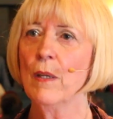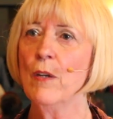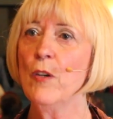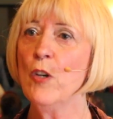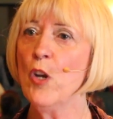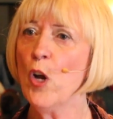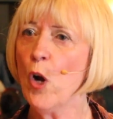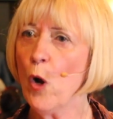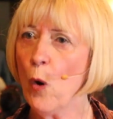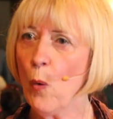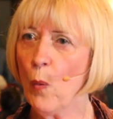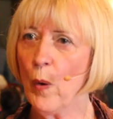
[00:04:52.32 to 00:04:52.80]

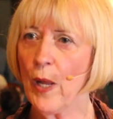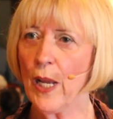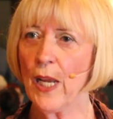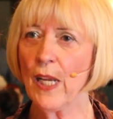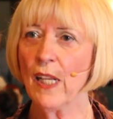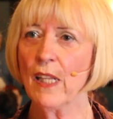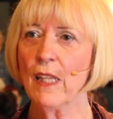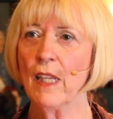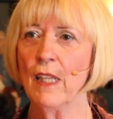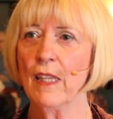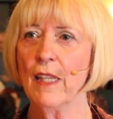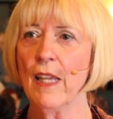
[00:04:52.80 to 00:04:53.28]

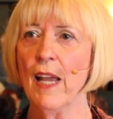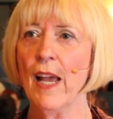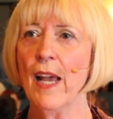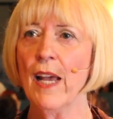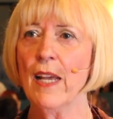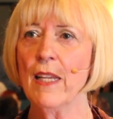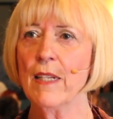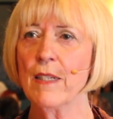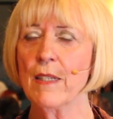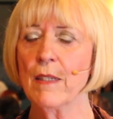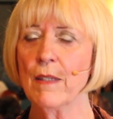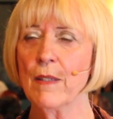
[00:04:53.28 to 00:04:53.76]
Knowing that
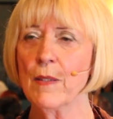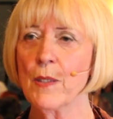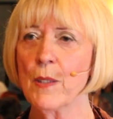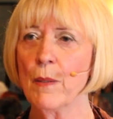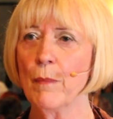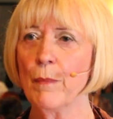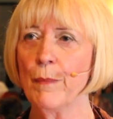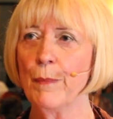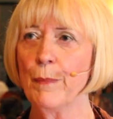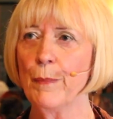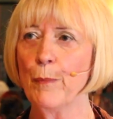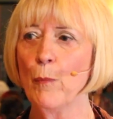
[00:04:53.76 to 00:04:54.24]
that's
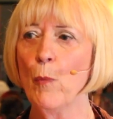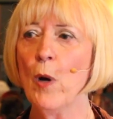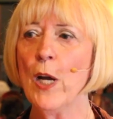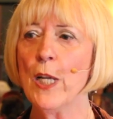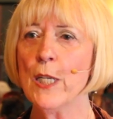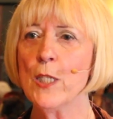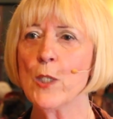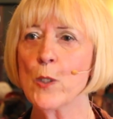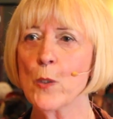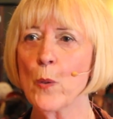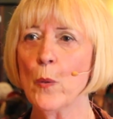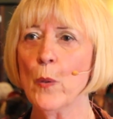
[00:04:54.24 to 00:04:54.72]

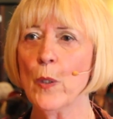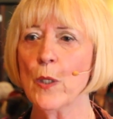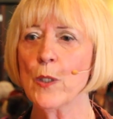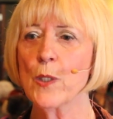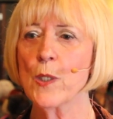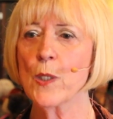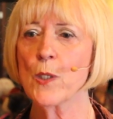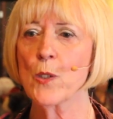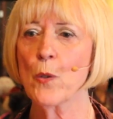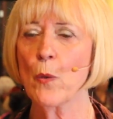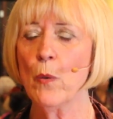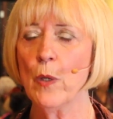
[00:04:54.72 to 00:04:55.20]
one
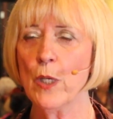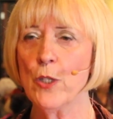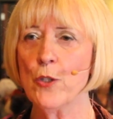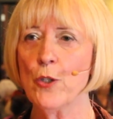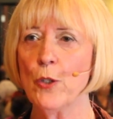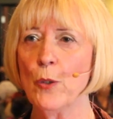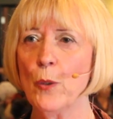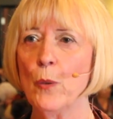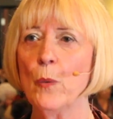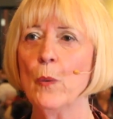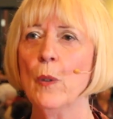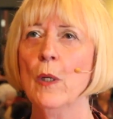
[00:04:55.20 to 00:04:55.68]
source is going
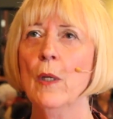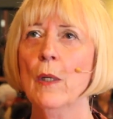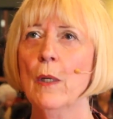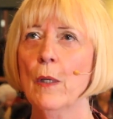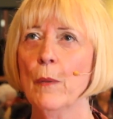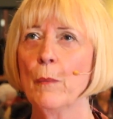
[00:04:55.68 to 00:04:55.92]
to